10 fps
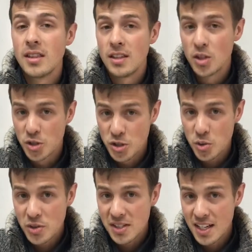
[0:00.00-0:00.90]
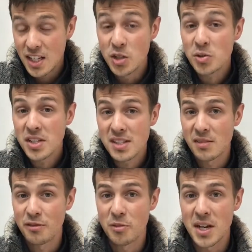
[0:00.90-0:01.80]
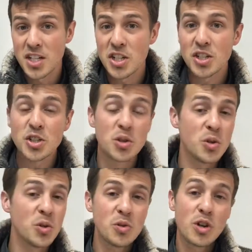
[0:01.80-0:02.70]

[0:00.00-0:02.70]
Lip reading: Your students can use this information to